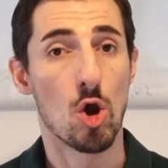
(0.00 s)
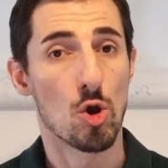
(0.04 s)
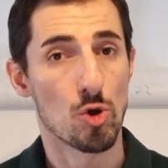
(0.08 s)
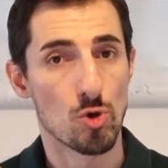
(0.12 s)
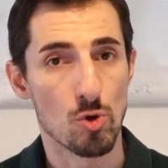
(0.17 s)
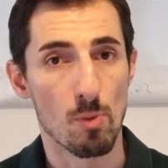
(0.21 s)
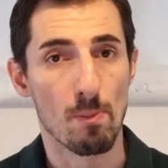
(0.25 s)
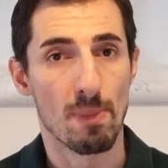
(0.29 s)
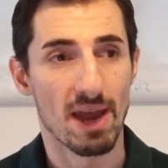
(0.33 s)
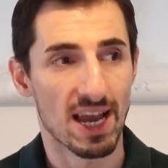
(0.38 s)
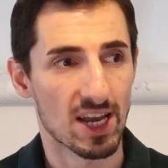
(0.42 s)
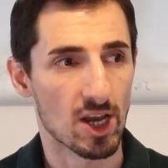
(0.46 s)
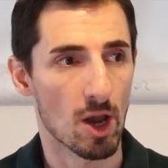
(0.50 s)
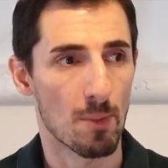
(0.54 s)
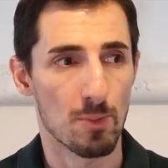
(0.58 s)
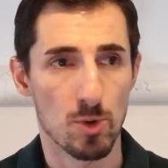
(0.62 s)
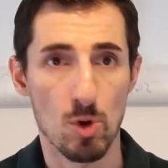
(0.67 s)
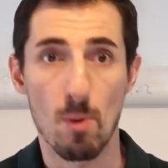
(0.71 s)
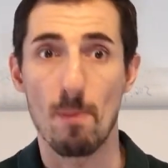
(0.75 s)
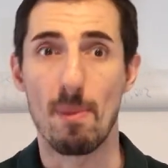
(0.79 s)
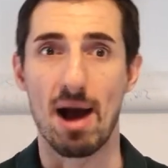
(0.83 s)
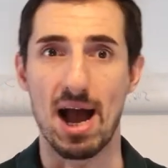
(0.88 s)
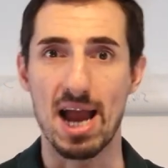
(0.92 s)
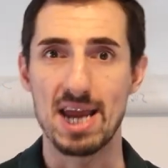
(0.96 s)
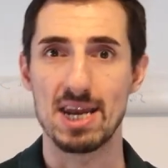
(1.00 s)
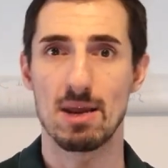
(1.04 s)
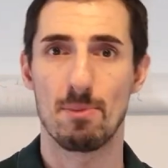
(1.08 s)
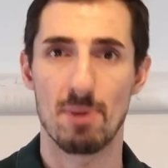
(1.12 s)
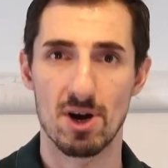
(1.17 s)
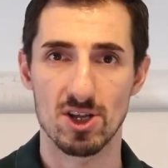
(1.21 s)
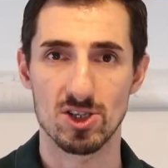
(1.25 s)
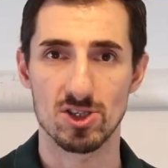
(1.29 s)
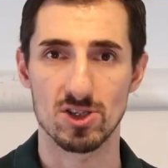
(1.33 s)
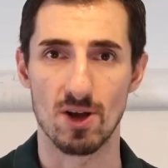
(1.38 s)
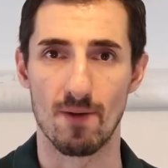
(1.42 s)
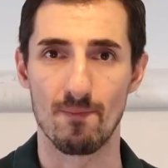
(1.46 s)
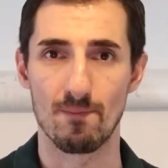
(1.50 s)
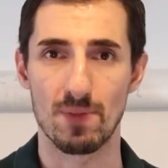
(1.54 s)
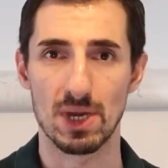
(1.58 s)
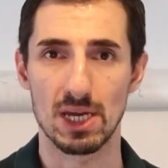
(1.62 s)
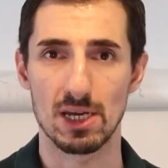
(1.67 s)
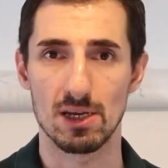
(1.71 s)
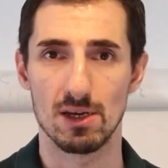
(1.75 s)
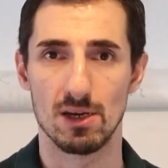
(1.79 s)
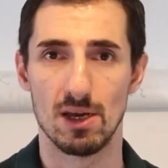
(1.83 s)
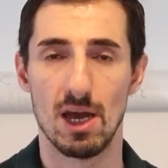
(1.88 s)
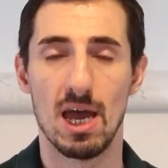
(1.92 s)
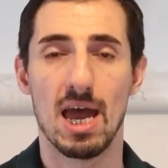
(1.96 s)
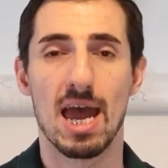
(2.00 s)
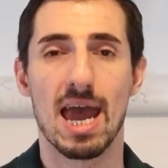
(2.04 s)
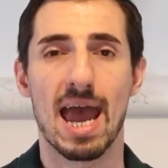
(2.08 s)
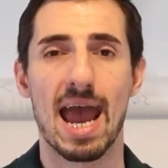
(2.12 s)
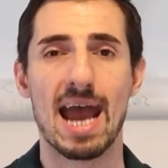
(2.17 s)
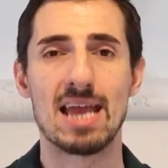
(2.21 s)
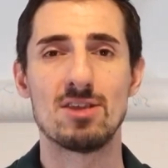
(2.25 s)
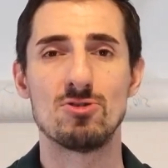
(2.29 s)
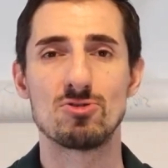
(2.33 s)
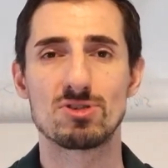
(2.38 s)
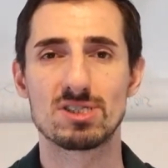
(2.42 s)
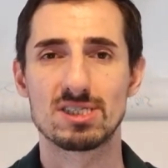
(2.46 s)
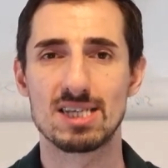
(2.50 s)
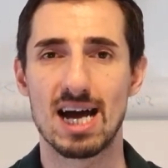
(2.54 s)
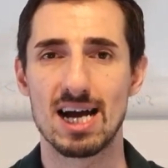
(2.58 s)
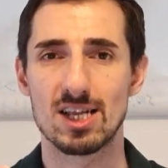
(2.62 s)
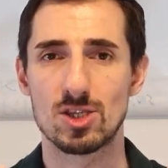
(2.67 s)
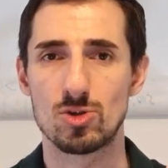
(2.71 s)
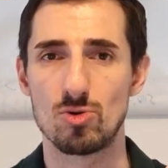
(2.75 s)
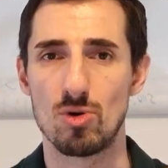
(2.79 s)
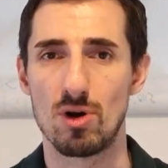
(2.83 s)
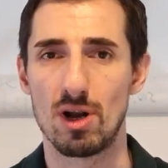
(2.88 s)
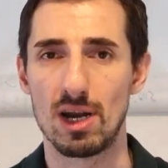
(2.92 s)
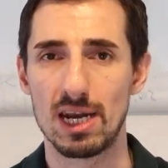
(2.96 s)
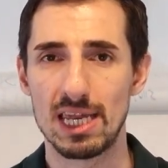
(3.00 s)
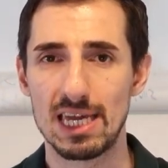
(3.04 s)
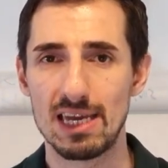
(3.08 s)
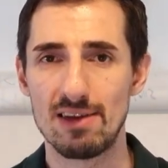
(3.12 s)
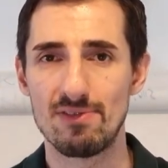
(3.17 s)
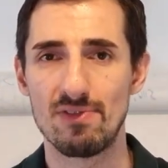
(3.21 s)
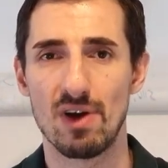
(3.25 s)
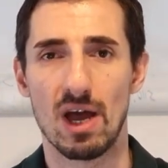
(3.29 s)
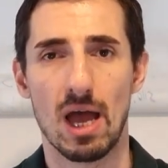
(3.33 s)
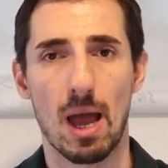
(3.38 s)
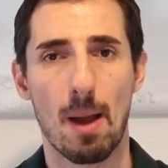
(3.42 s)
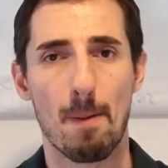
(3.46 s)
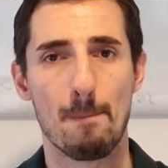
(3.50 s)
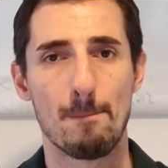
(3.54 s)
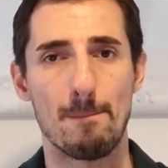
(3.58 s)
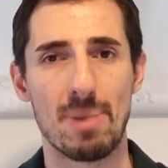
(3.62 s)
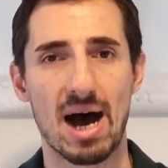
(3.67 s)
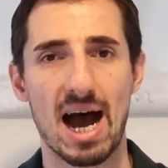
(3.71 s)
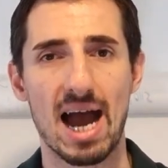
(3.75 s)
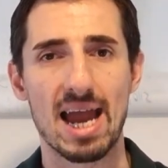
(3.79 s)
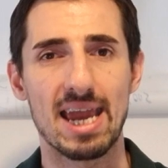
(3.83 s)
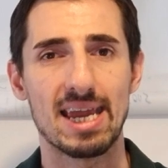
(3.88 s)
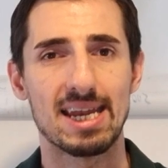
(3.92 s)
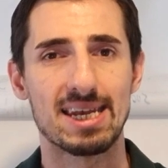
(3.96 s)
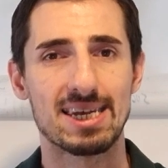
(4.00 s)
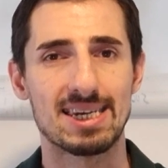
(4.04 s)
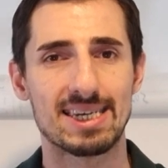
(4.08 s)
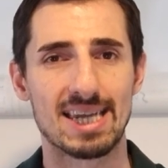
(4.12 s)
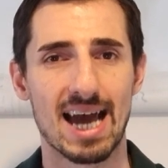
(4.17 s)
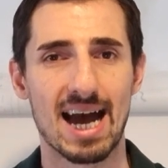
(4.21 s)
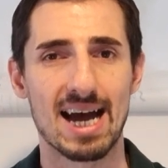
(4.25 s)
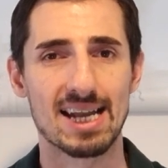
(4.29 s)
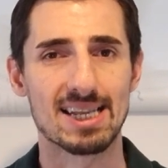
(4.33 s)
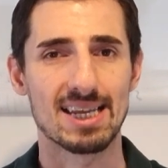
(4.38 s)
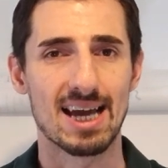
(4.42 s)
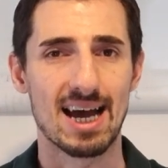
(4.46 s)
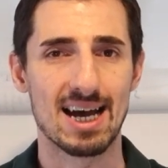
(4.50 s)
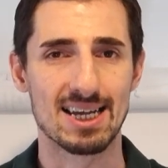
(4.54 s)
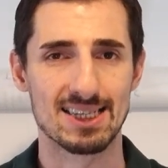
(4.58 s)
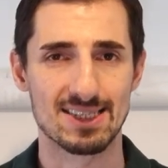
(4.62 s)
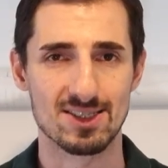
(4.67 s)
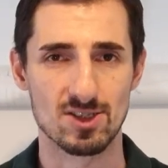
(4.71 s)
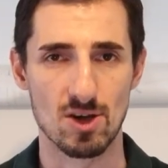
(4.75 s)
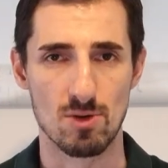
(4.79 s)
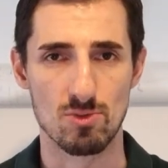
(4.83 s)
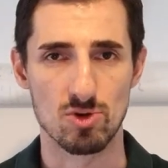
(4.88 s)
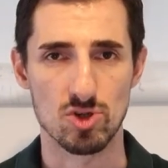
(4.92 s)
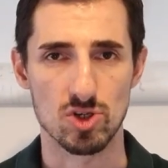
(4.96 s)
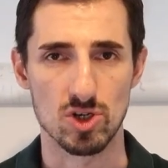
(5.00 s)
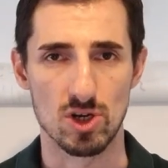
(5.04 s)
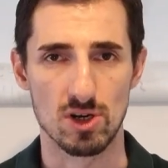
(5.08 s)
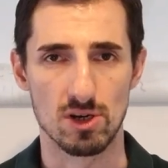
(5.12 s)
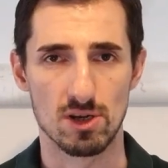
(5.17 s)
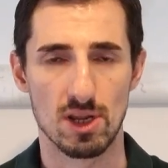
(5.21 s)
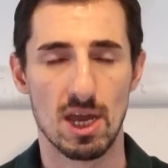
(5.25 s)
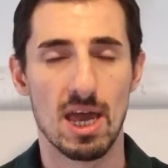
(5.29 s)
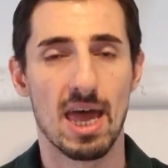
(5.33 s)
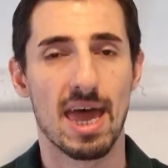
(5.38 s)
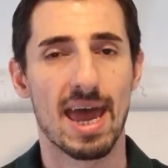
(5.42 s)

you make up your mind about something, and you start to live by that assumption.